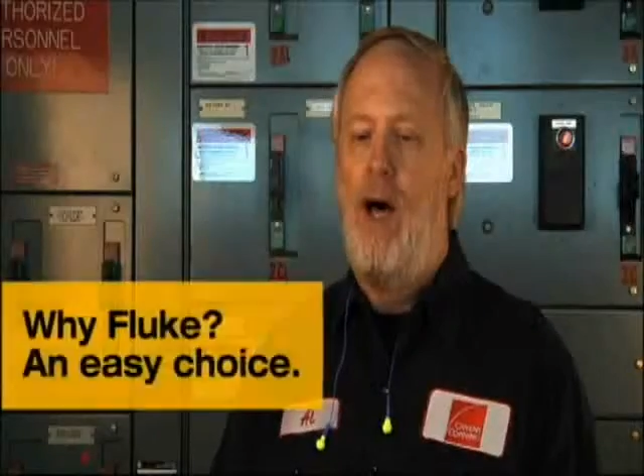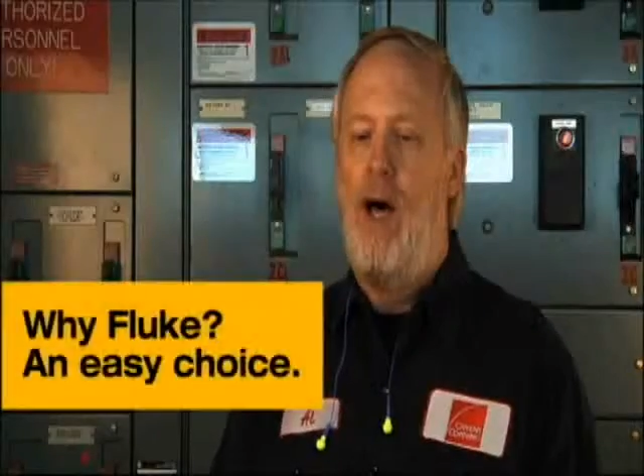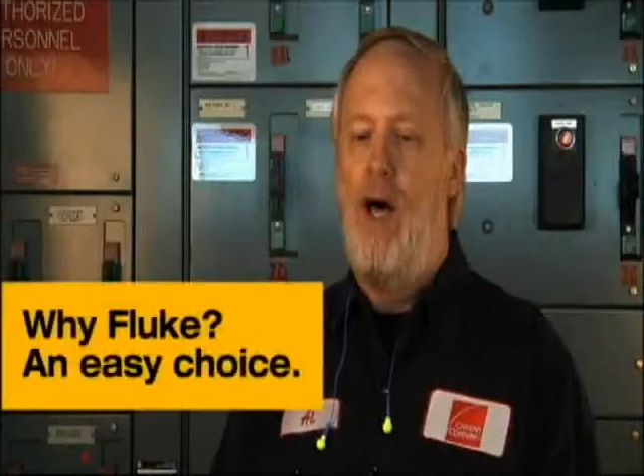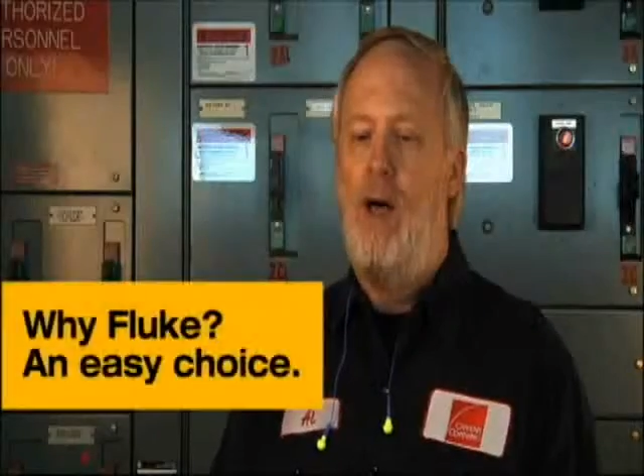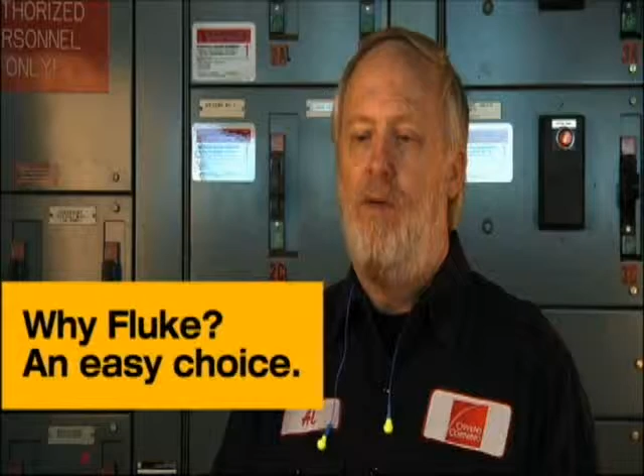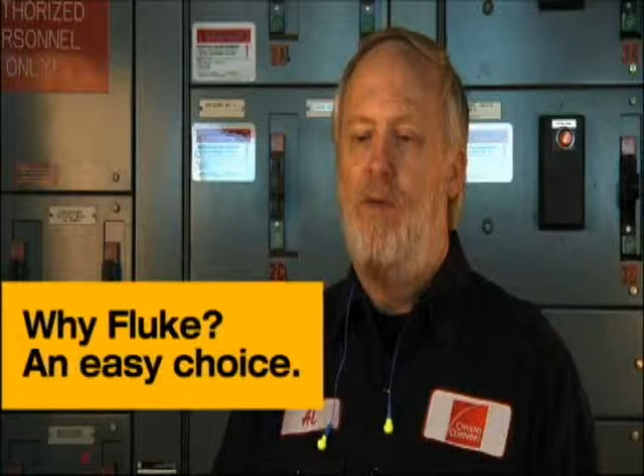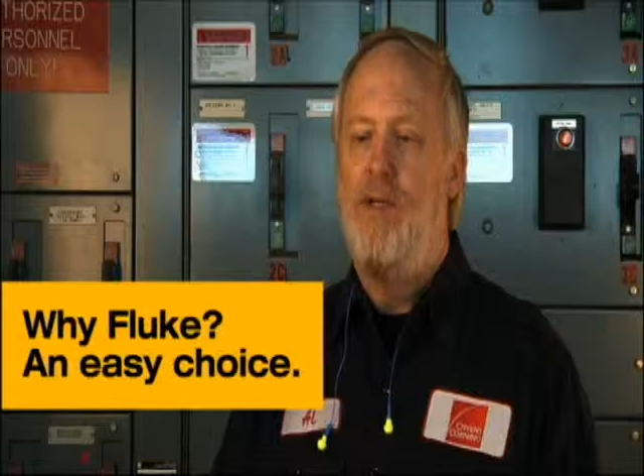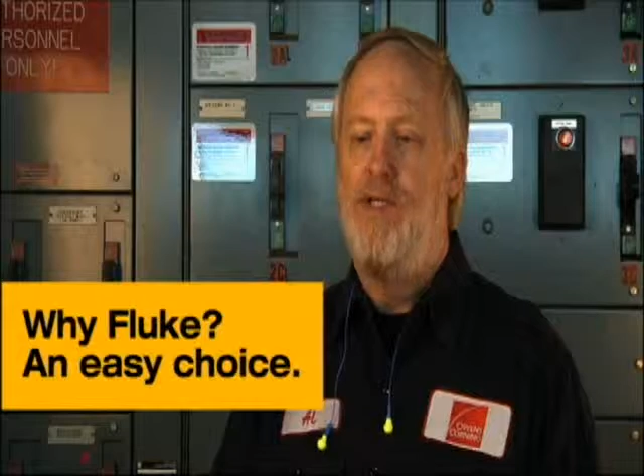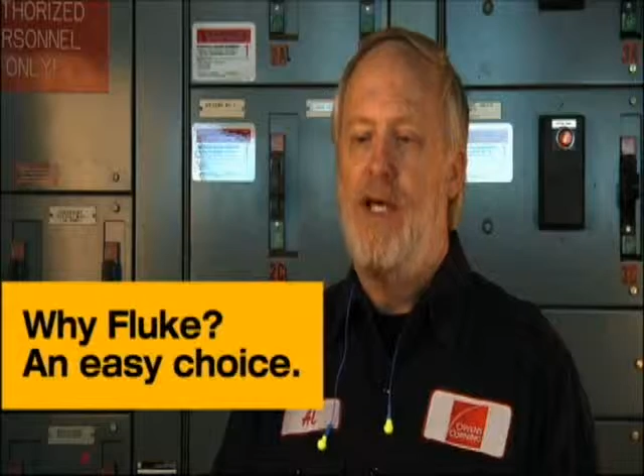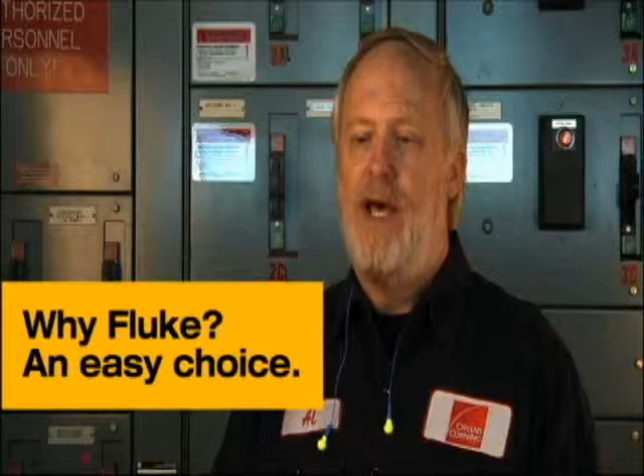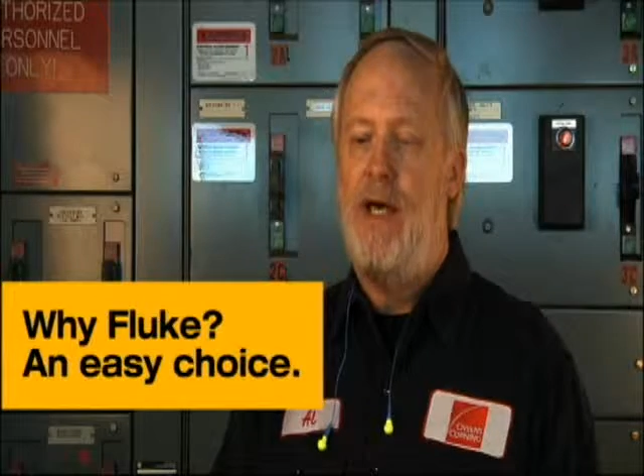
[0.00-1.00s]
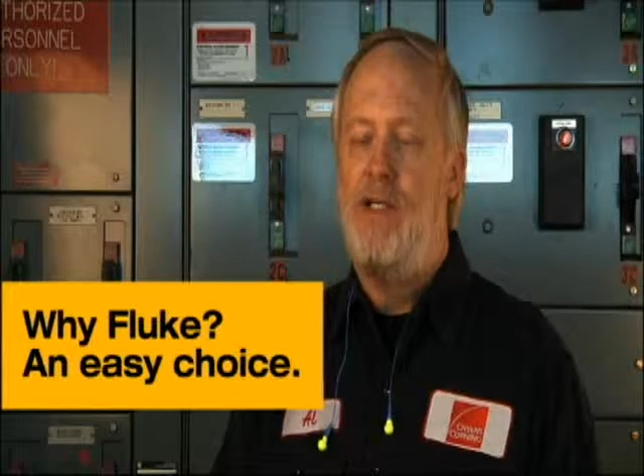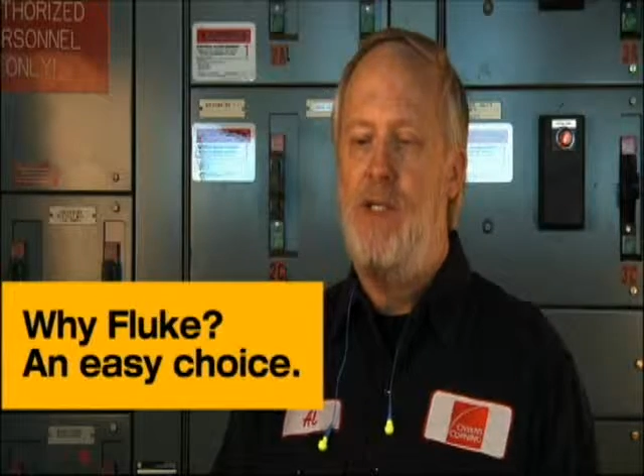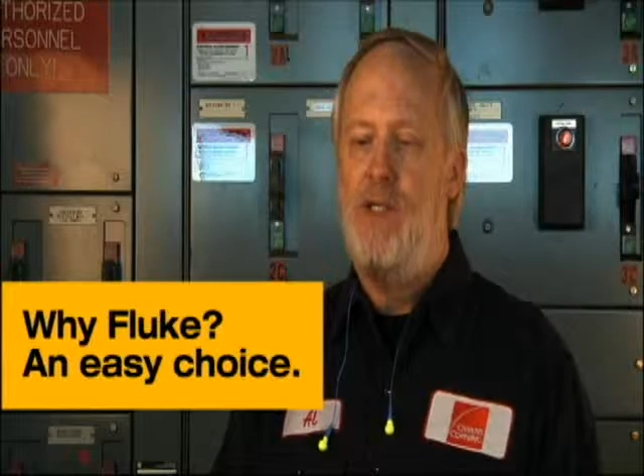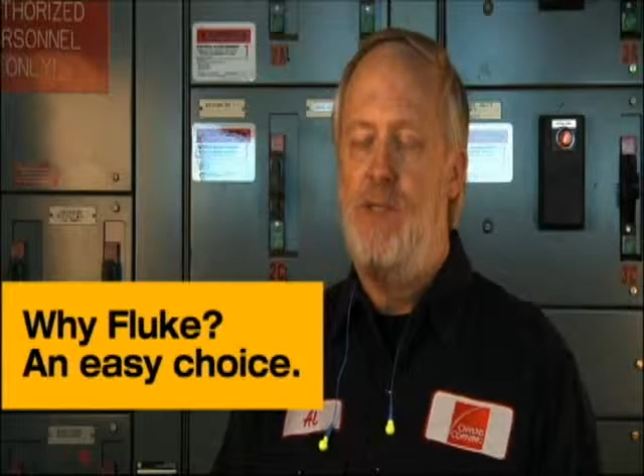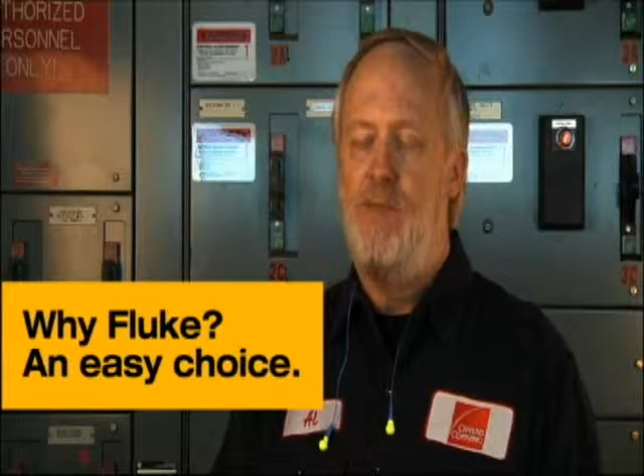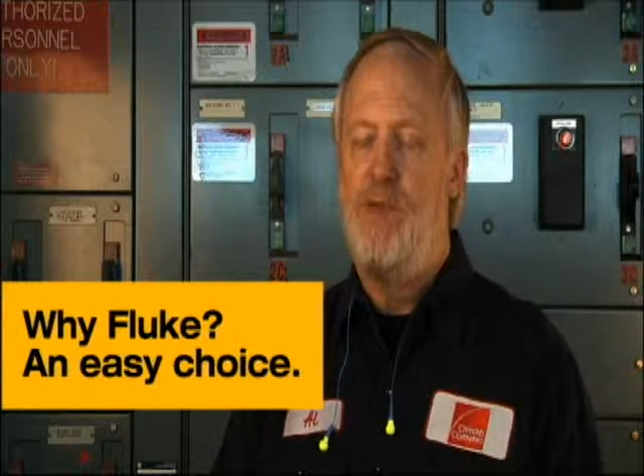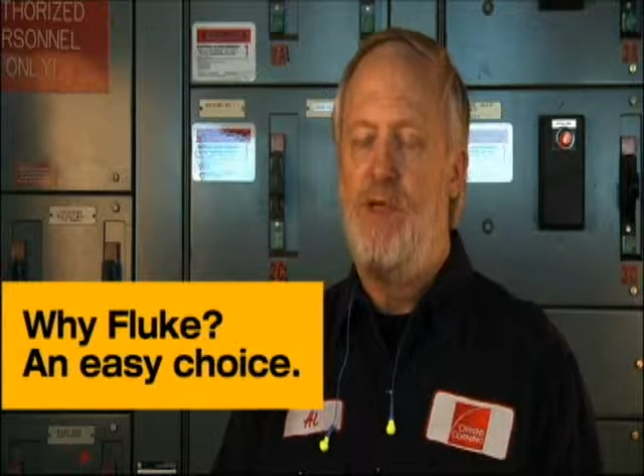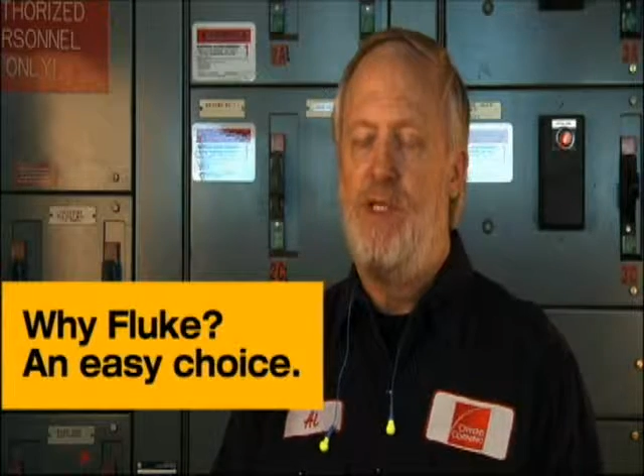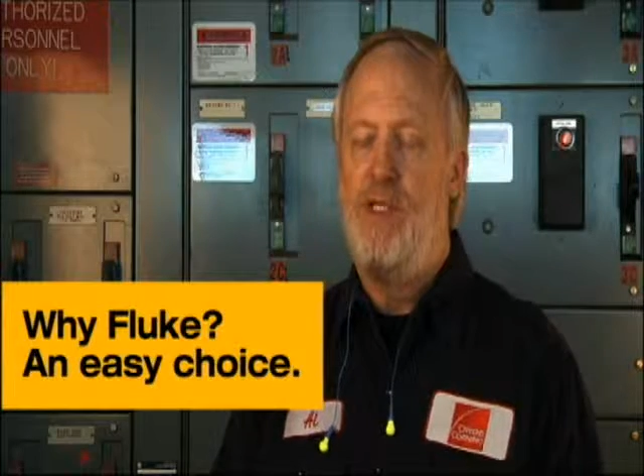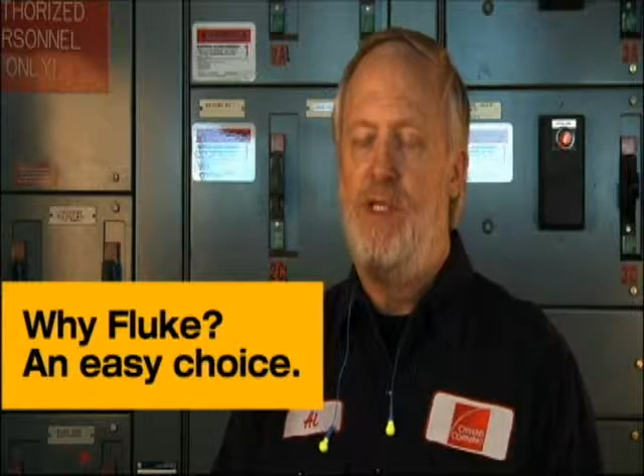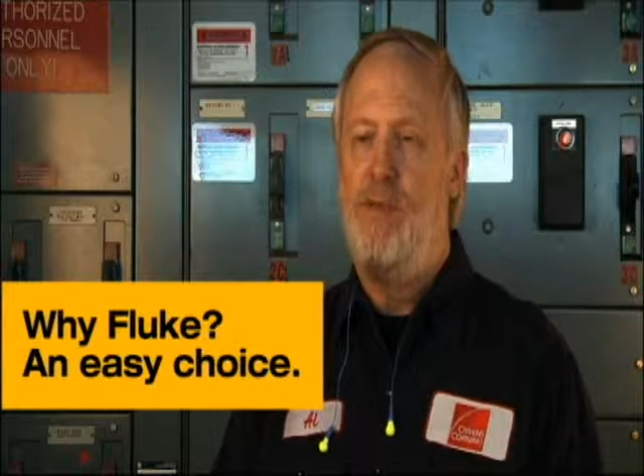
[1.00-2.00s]
I was actually the
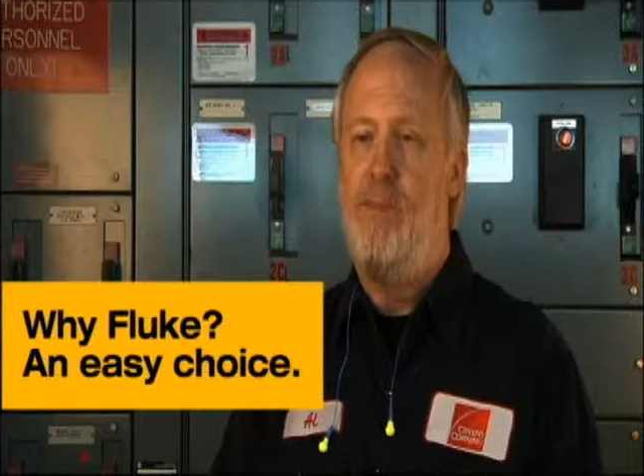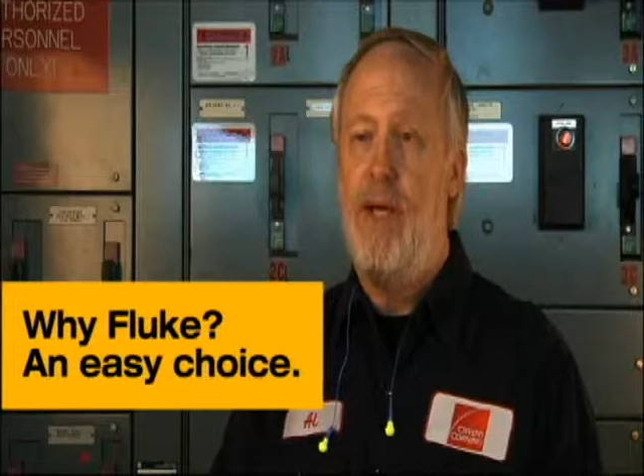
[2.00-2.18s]
person that